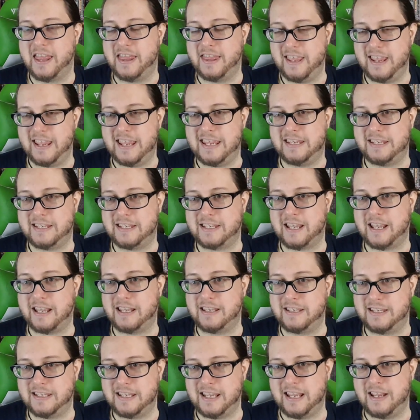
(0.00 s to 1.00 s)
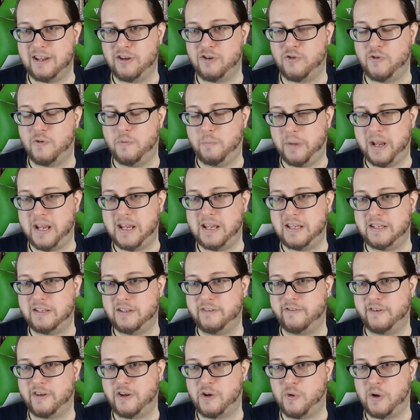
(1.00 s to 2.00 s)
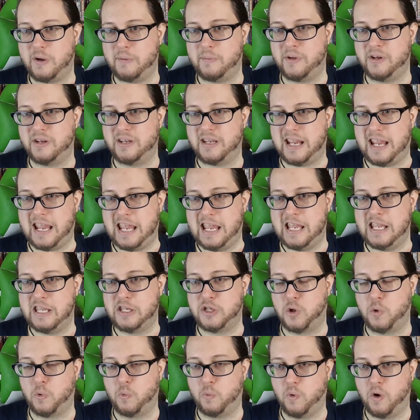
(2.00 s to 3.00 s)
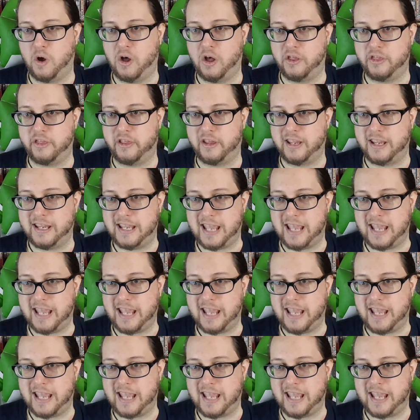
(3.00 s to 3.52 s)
this single piece of equipment is worth